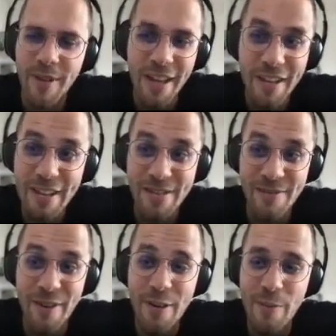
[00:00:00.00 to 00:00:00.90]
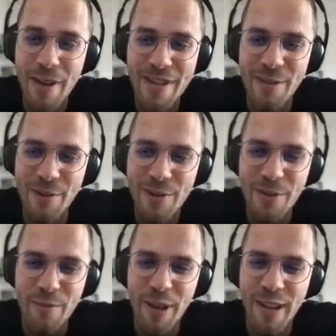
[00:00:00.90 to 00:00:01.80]
and it's very amazing what you
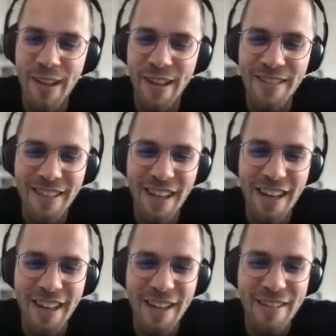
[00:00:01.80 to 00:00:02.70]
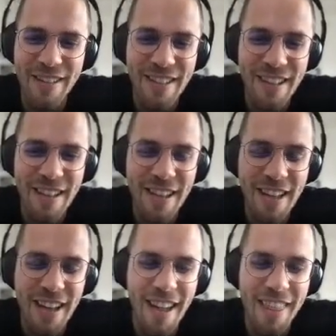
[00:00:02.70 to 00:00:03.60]
built here. I like it.
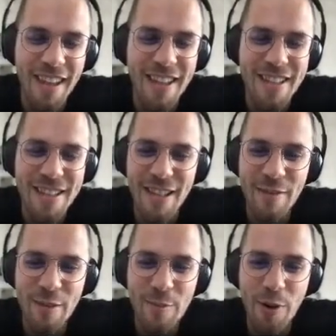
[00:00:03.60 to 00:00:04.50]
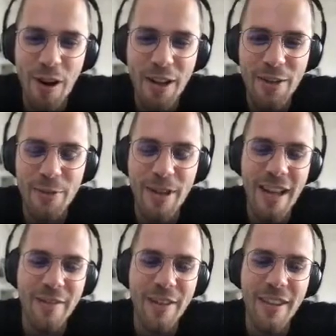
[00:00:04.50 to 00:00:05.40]
And I think it's even more accurate
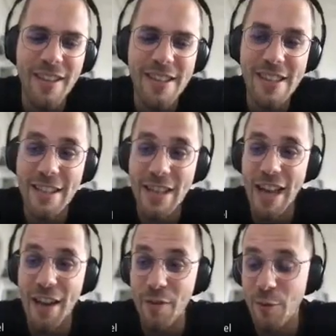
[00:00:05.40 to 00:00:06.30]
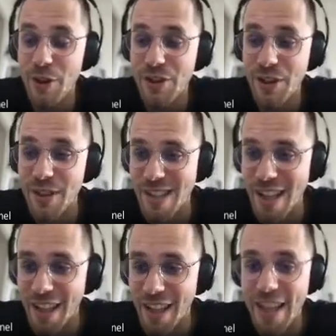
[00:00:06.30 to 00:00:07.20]
having this kind of questions
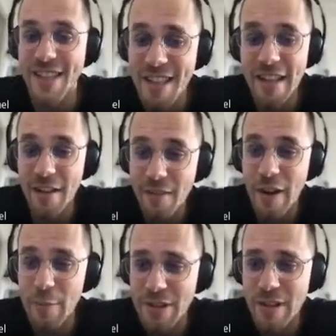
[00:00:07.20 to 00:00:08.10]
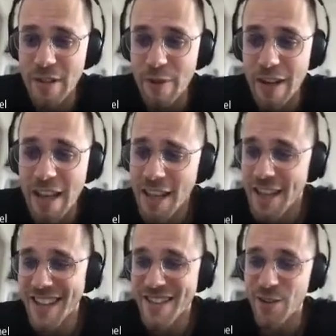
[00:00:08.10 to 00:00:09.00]
like, is it environmentally friendly?
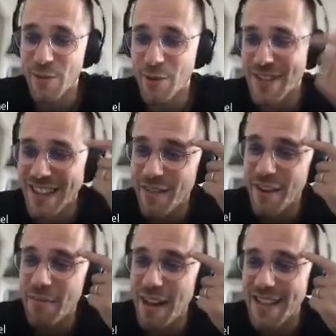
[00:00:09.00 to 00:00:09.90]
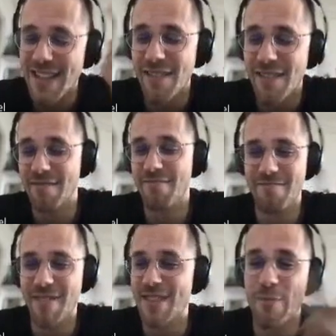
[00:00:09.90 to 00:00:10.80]
Yes or no? Because even myself,
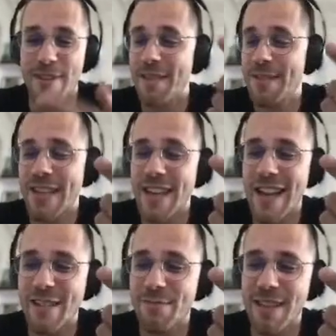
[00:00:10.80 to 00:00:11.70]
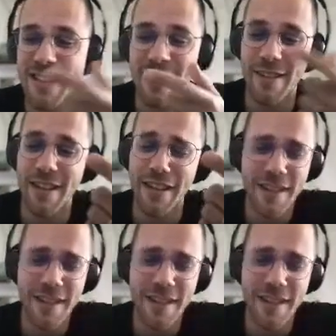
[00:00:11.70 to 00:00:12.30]
sometimes I can ask myself like,